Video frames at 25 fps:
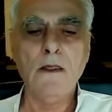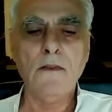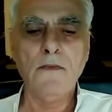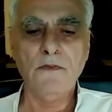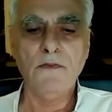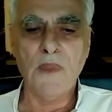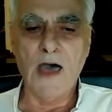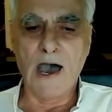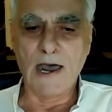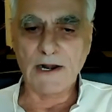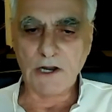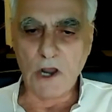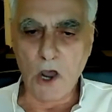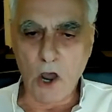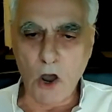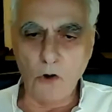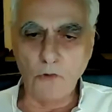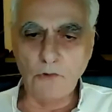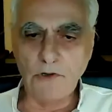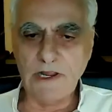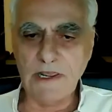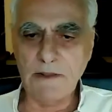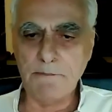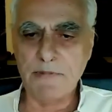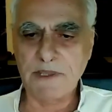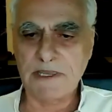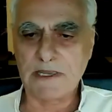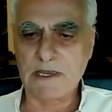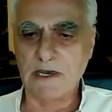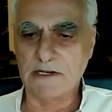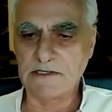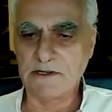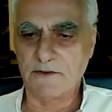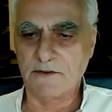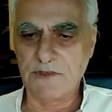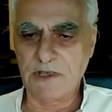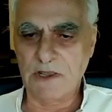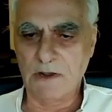not only
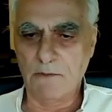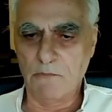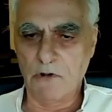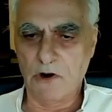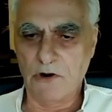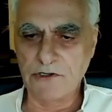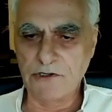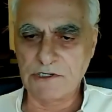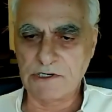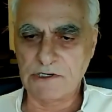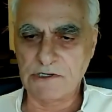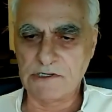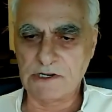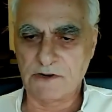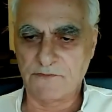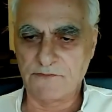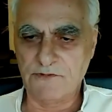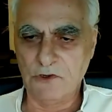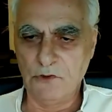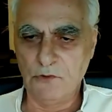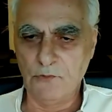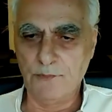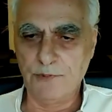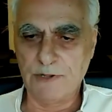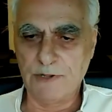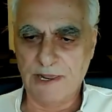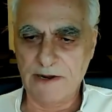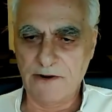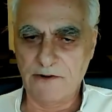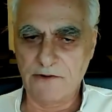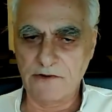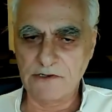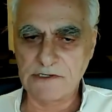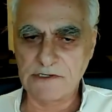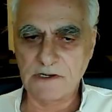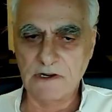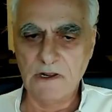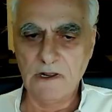because of the emergence of new
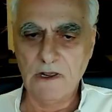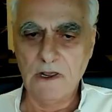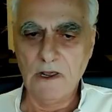players,